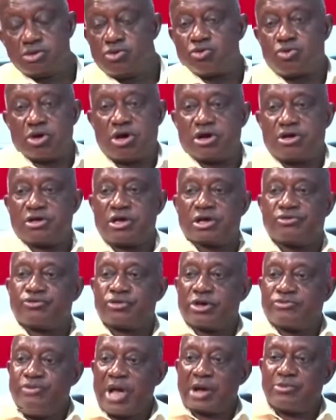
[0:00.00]

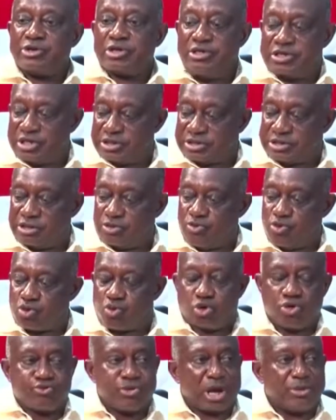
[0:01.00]
I mean, they say, who
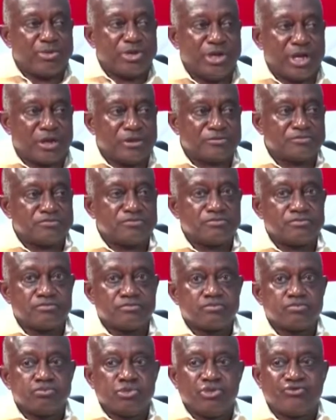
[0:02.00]
could have been a?
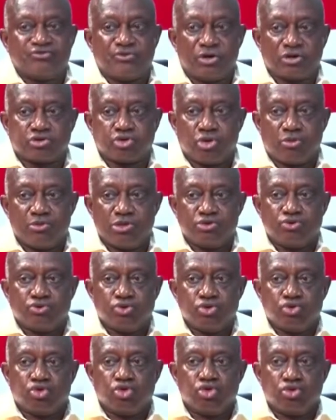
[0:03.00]
Before so be drew
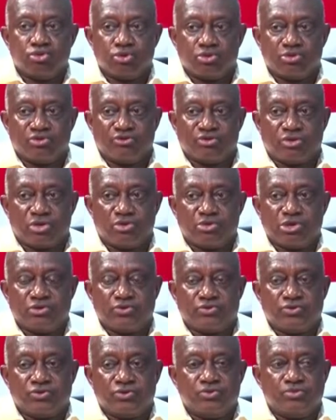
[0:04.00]
crew, before we
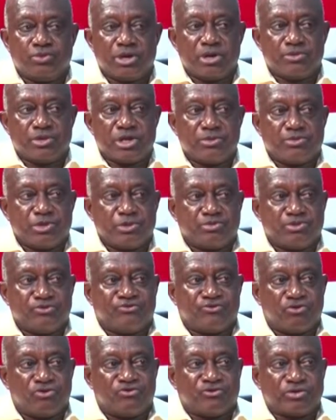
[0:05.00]
drew baby MPP
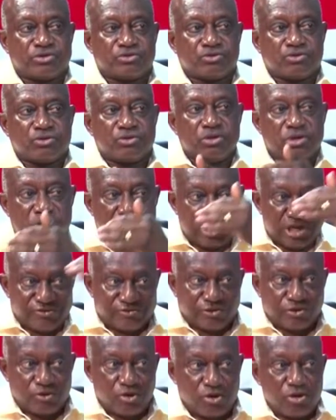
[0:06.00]
for office, no, left
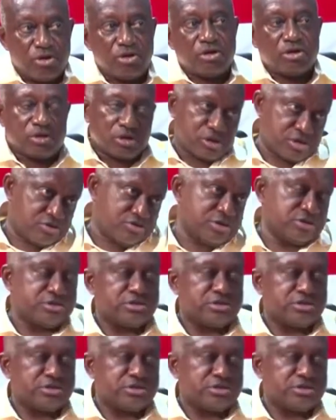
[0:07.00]
you up. I want to see.